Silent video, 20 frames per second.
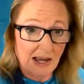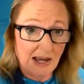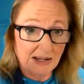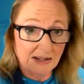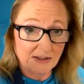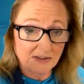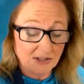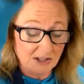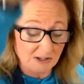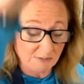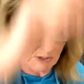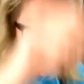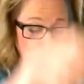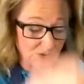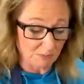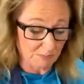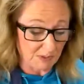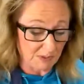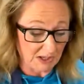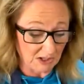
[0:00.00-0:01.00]
and it's going to be
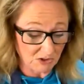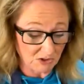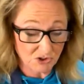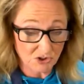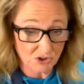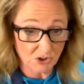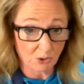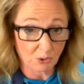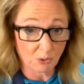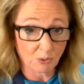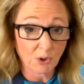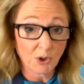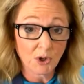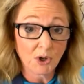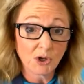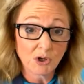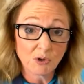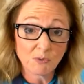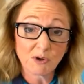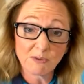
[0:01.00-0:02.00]
dripping. So
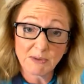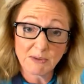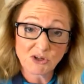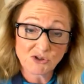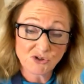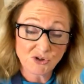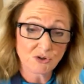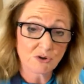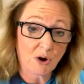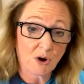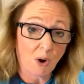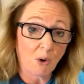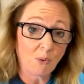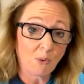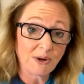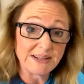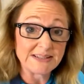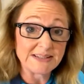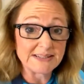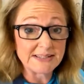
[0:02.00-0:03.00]
you want to make sure you're
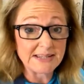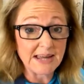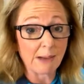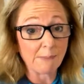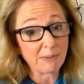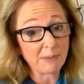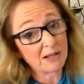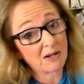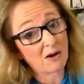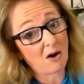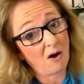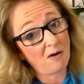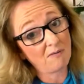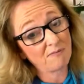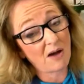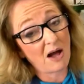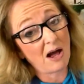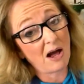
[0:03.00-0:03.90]
always dabbing it off